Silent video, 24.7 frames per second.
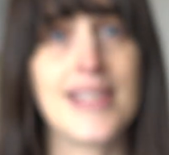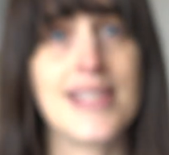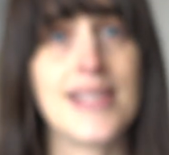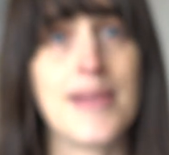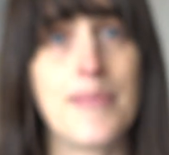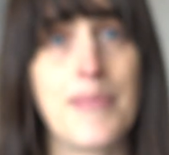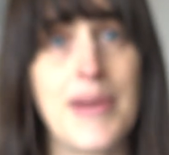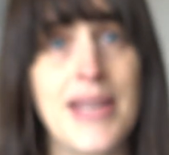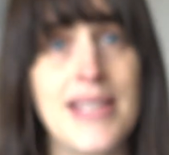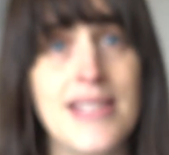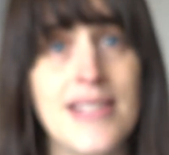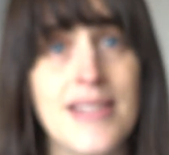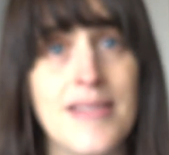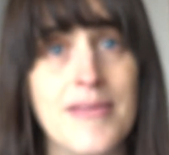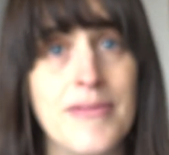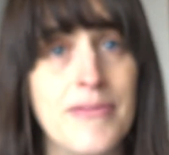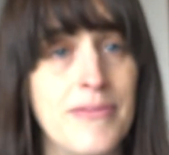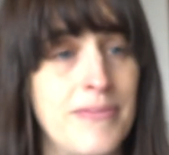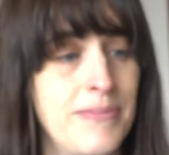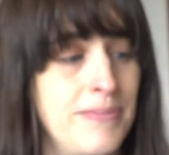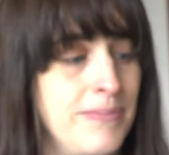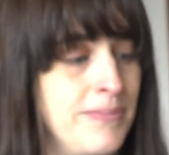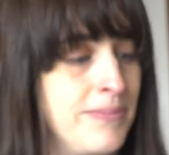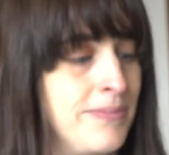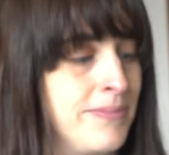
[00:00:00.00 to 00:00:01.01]
It's a piece of
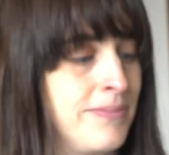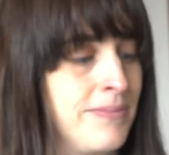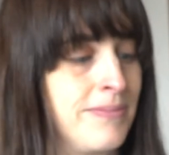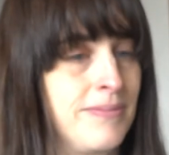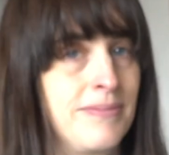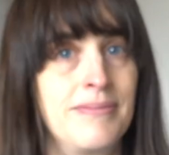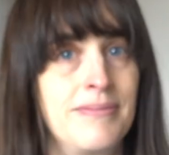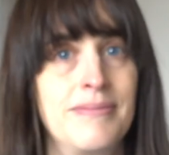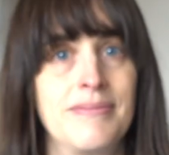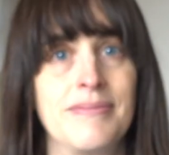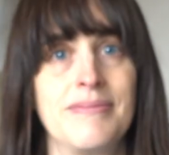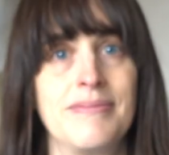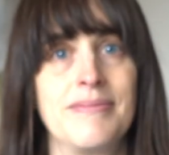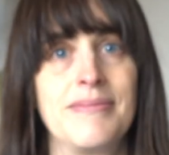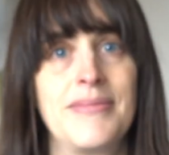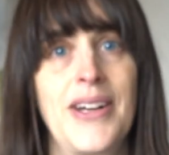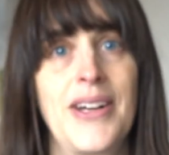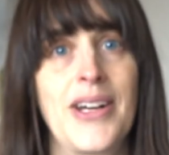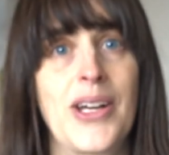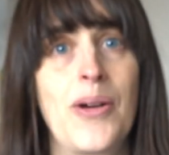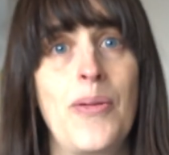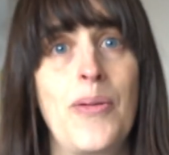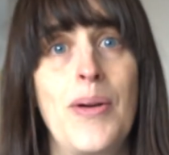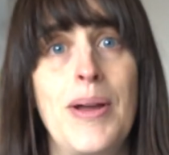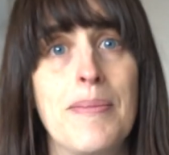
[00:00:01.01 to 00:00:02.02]

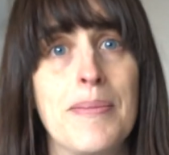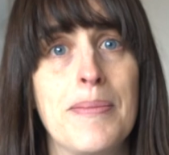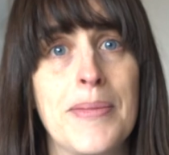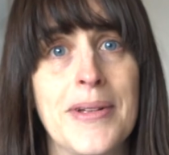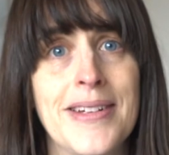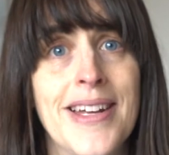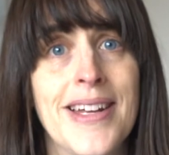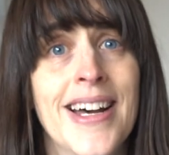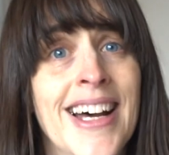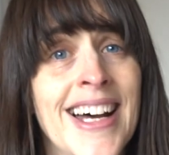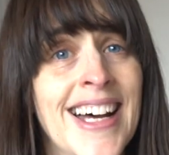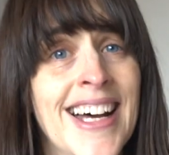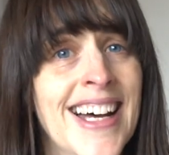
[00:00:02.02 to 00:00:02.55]
equipment.